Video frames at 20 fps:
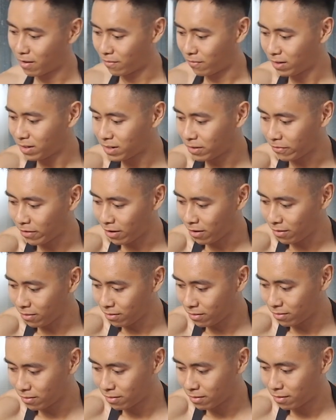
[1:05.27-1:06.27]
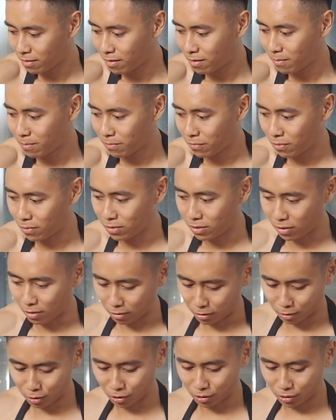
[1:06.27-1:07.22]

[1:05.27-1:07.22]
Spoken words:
First of all, put your